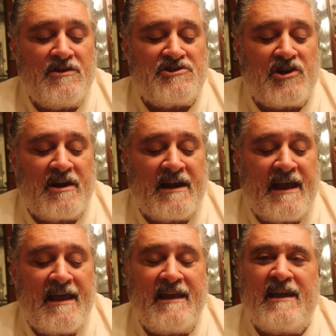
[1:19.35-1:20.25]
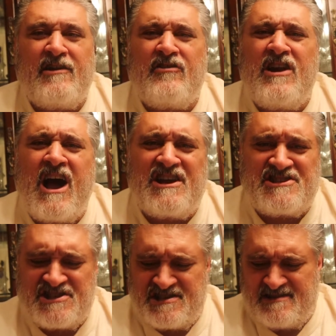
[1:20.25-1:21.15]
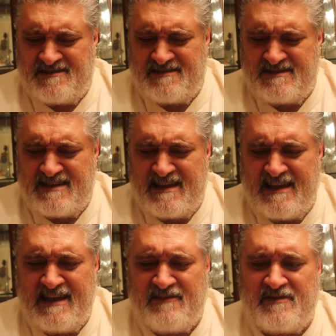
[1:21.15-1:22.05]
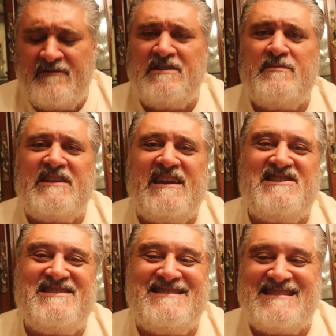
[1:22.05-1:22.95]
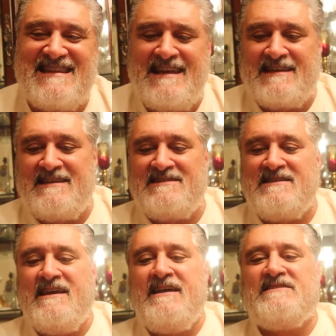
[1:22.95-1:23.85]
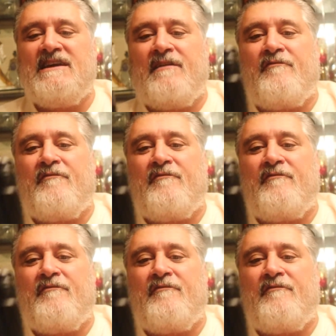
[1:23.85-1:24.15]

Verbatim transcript: Chardonnay, and Grenache. It's a heck of everything but the kitchen sink in this. It's got a